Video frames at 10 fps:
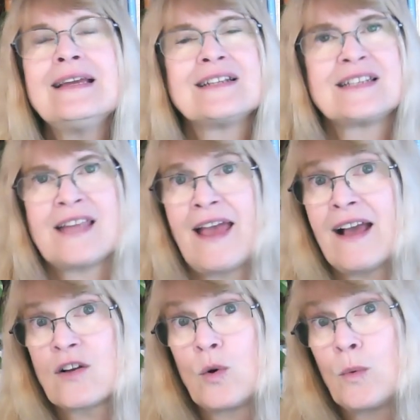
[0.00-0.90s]
to
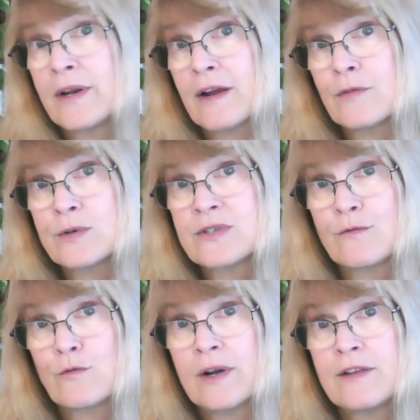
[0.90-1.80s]
tackle whatever is
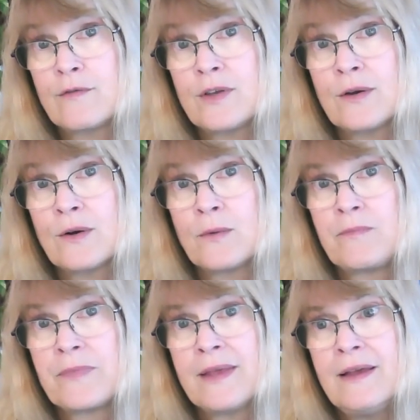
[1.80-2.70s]
in front of you.
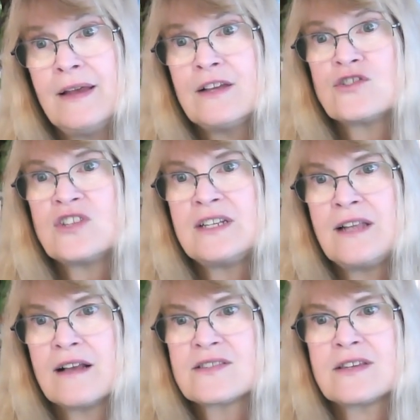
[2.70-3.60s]
She
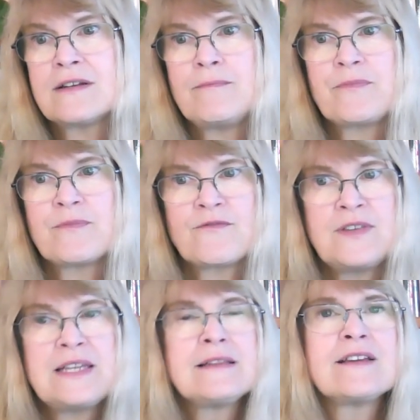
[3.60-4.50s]
does it
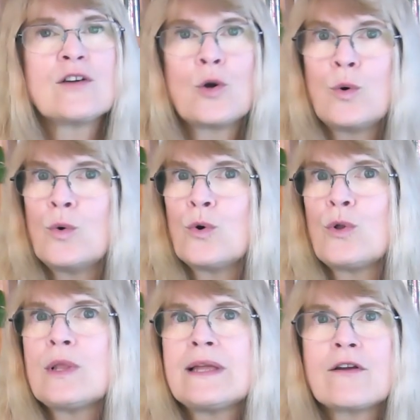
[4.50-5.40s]
feeling
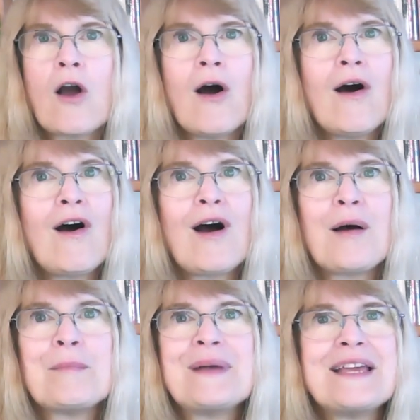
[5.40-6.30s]
cool and
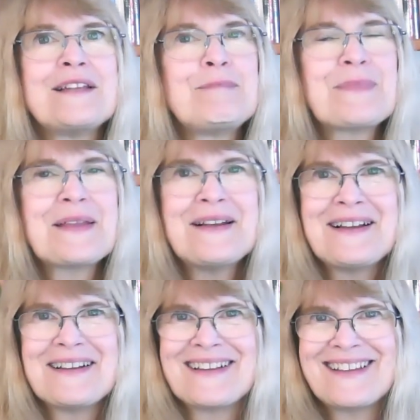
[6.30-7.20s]
calm, and,
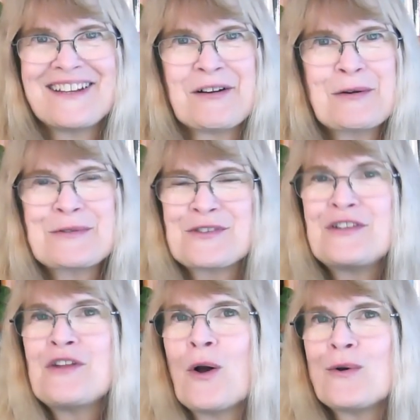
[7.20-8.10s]
you know, she
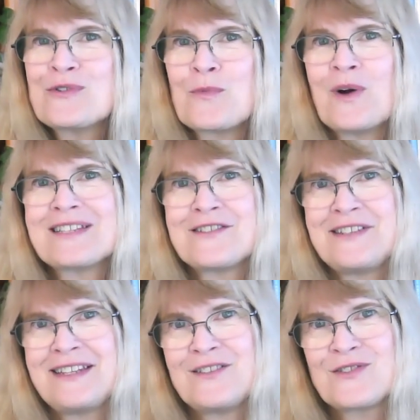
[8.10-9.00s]
knows what she
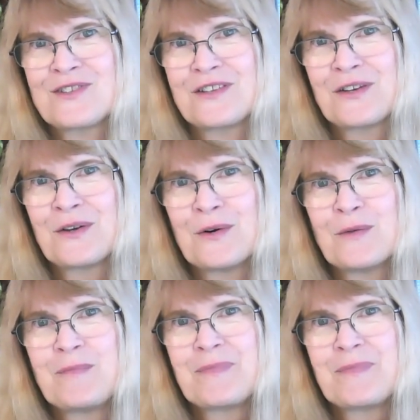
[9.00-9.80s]
needs to do.